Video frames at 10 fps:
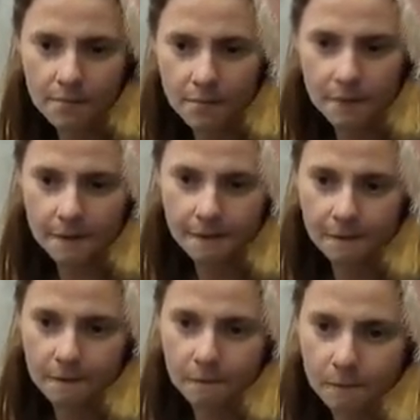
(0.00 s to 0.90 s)

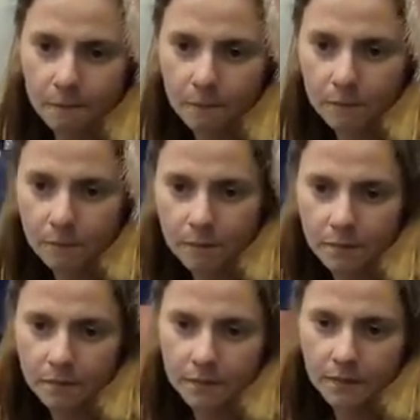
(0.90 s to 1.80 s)

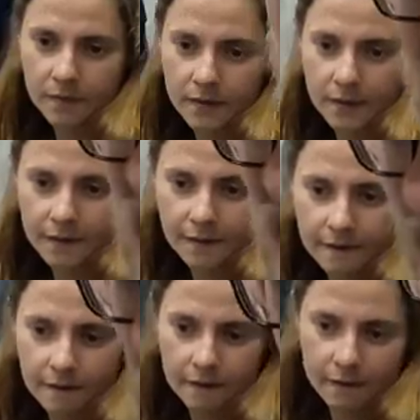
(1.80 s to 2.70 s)

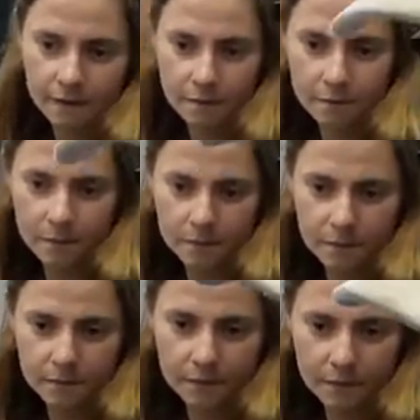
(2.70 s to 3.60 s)

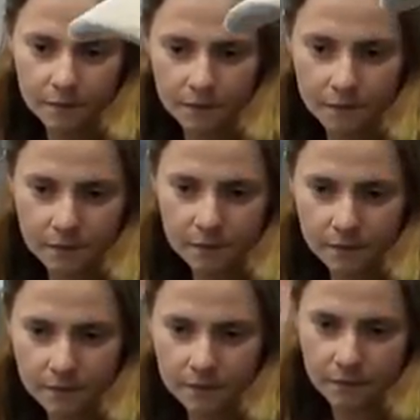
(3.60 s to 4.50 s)

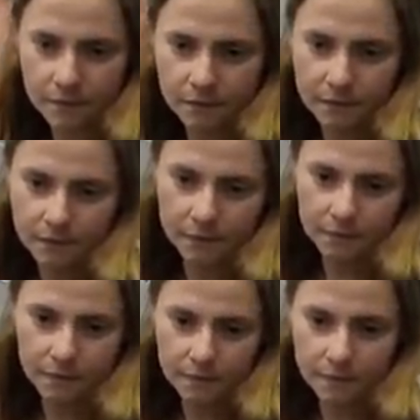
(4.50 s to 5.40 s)

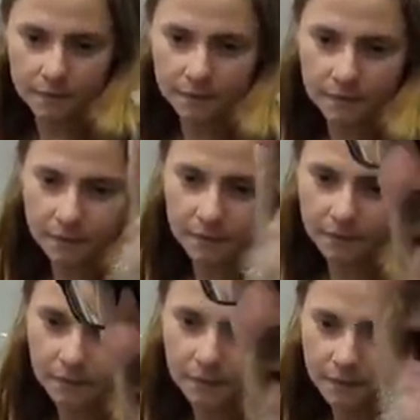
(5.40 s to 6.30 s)

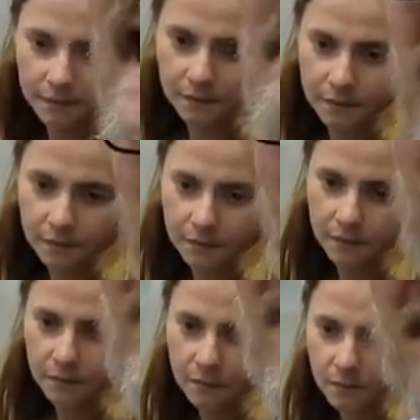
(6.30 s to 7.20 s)

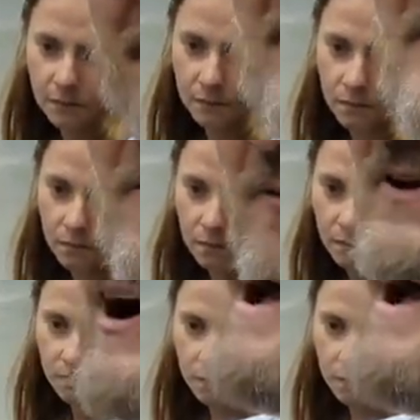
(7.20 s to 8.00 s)
[no speech]